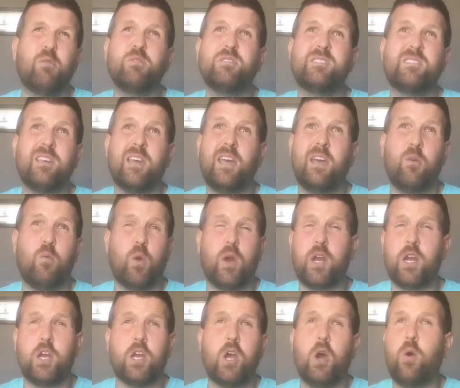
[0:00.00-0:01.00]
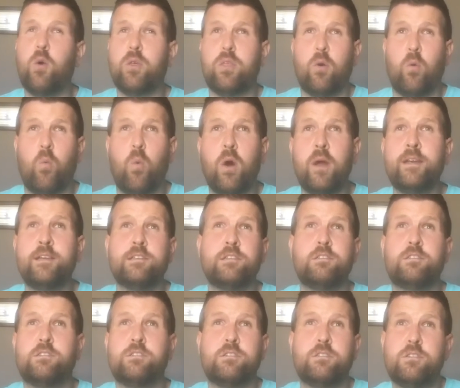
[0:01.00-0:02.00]
would say we're going to go with a
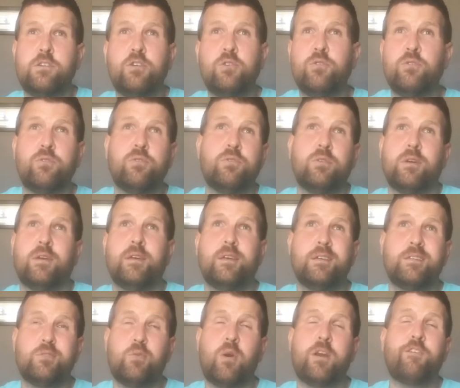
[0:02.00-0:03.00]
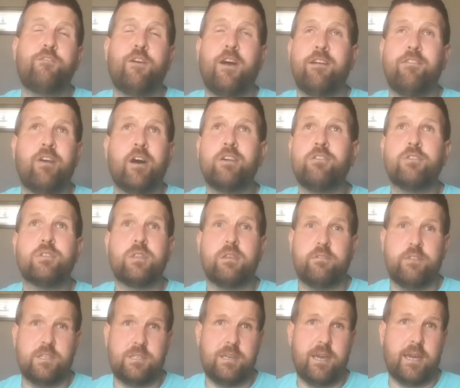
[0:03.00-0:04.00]
1/2500th
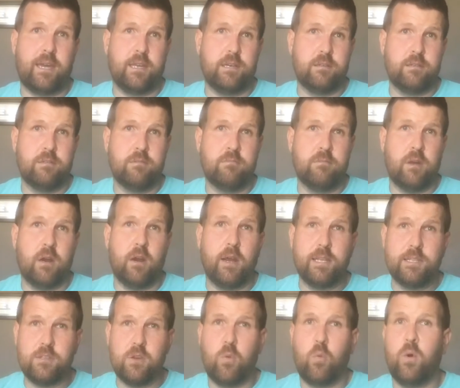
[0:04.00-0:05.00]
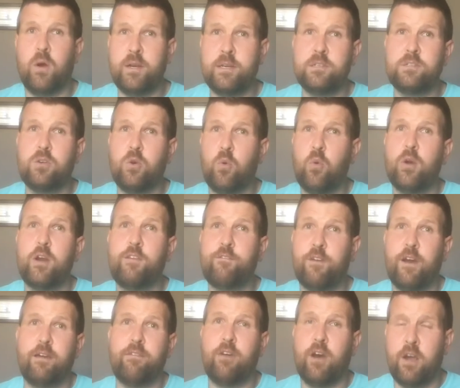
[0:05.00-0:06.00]
of a second. All right, so
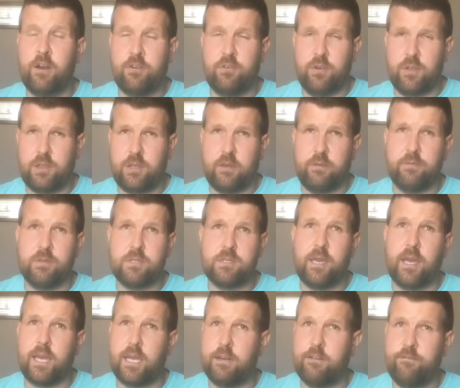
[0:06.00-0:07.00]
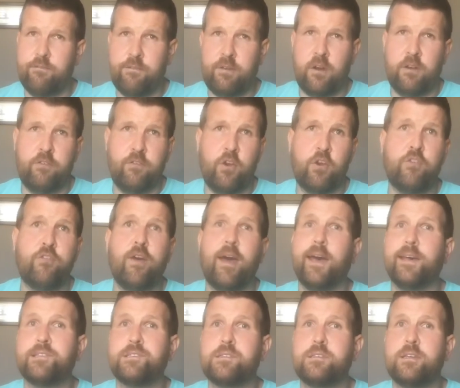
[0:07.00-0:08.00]
1/2500th of a second, very, very
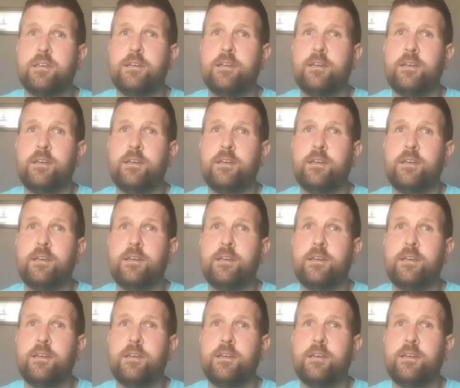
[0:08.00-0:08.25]
fast.